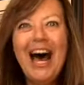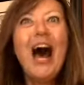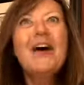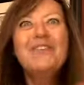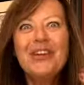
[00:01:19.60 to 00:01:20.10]

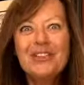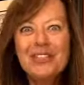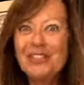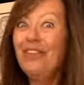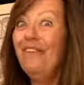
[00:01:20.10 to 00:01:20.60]
of your
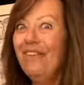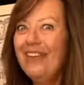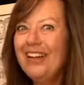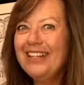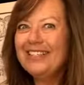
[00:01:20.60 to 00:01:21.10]

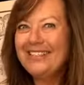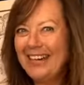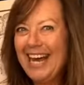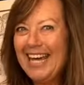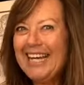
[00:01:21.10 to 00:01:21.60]
soul,
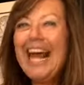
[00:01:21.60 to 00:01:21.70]
right?